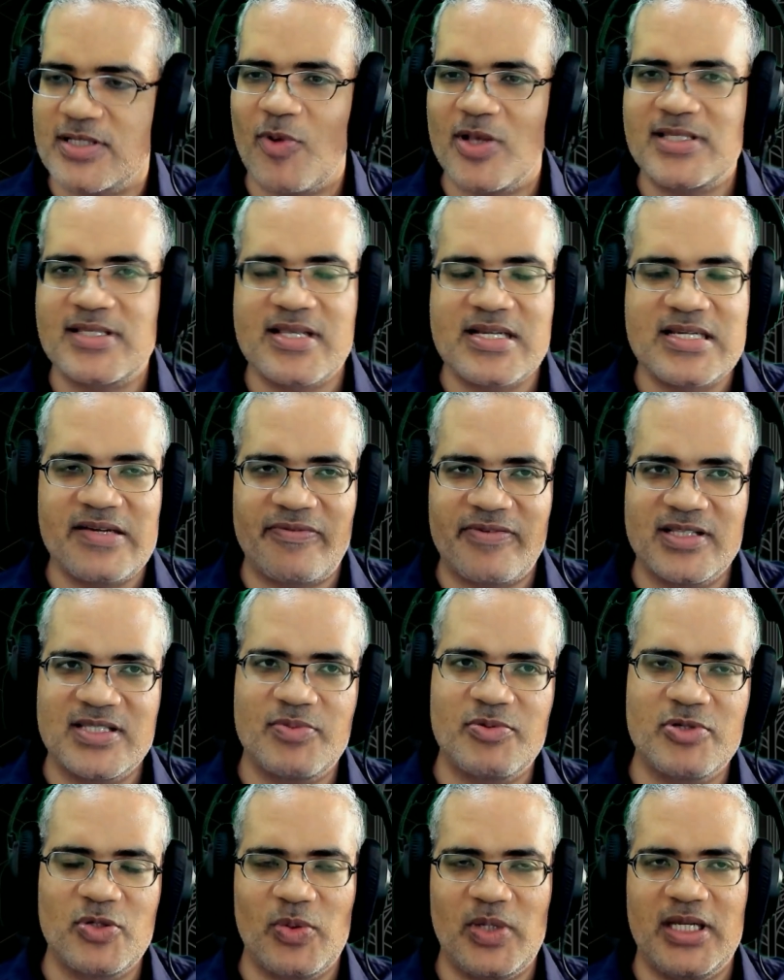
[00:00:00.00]
What's the difference
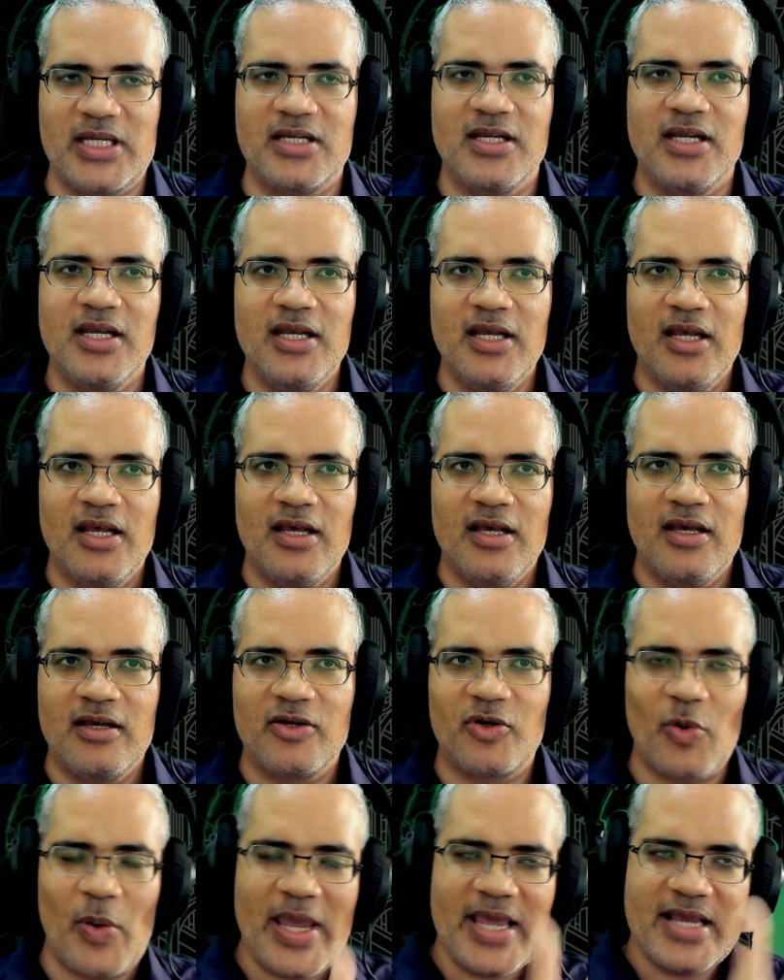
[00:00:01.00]
between
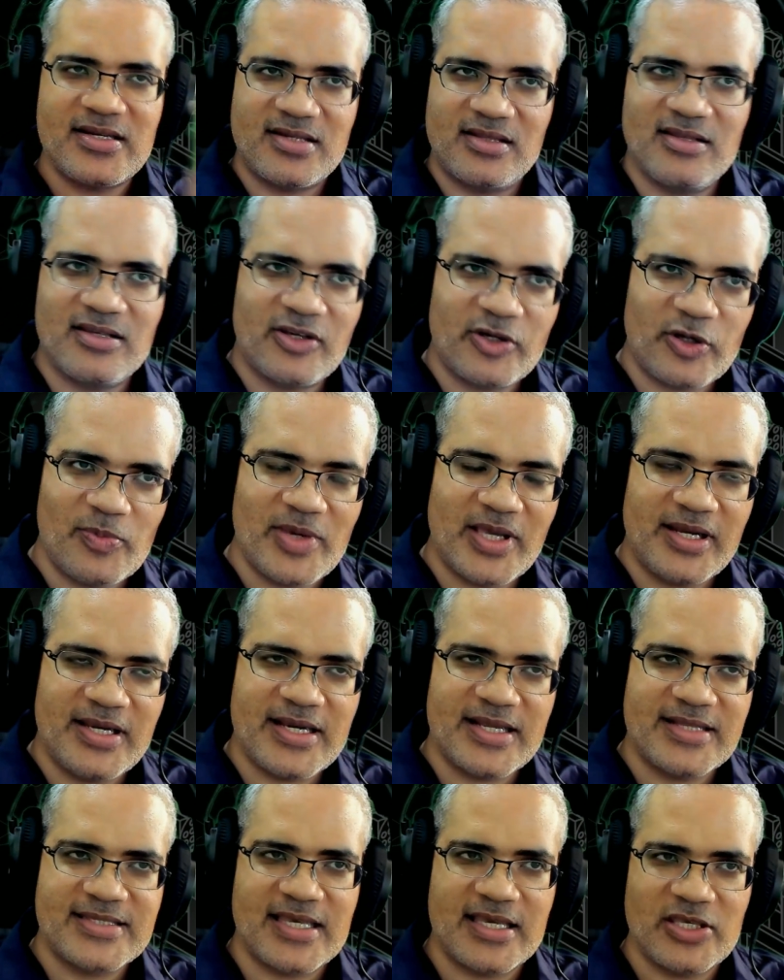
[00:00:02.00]
going to the community
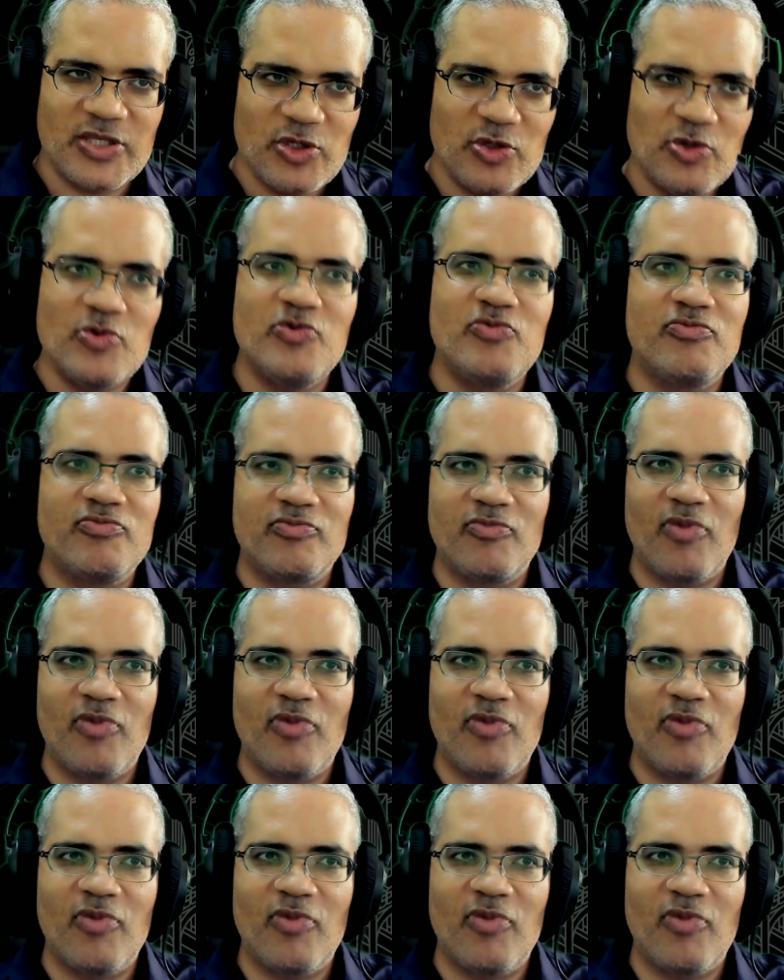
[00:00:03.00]
and saying, you